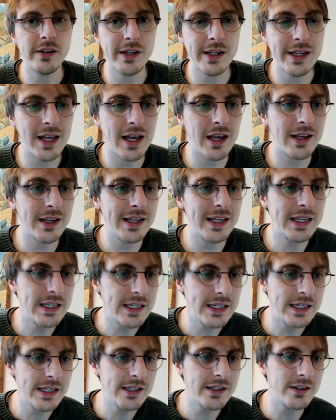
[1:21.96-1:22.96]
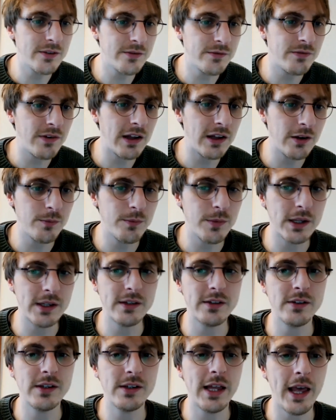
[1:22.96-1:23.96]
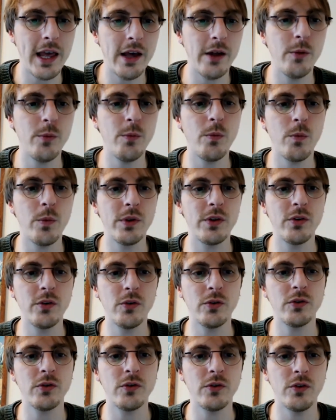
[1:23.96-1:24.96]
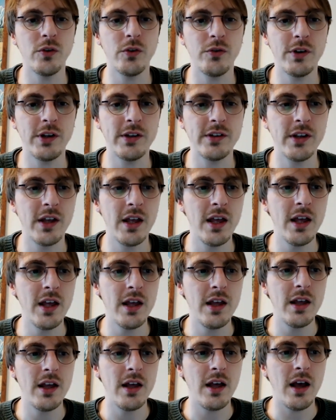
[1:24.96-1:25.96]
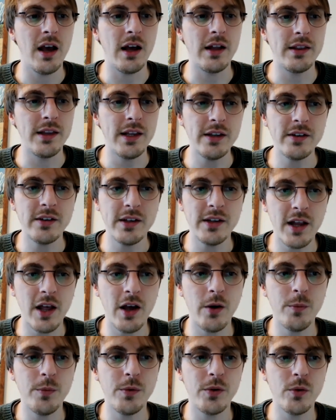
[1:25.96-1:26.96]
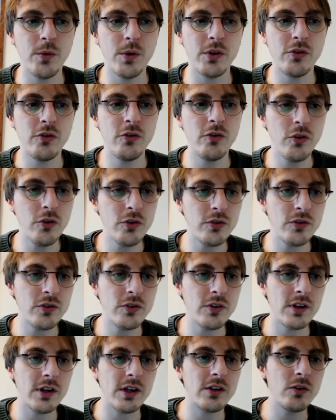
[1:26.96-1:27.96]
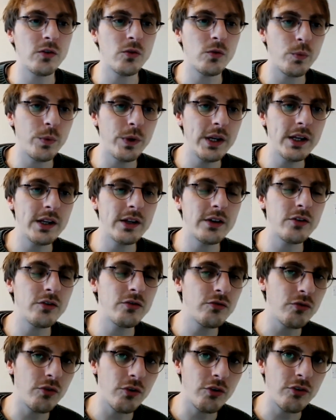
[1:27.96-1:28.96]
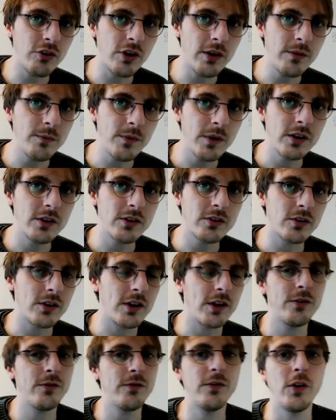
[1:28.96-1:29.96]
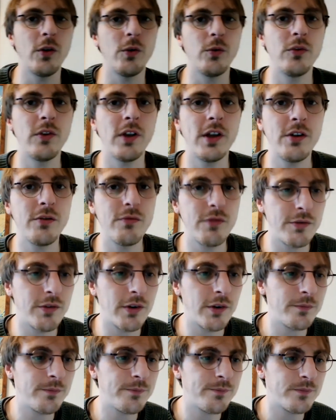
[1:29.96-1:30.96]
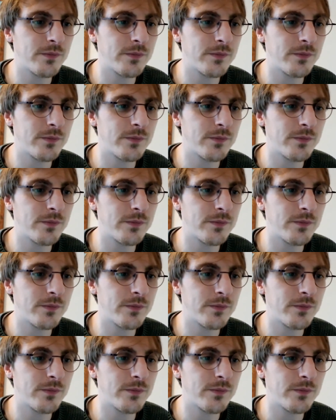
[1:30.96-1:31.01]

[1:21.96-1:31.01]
to get key developmental help with your stories and this can help you adjust and tweak the structure so that it flows like a river.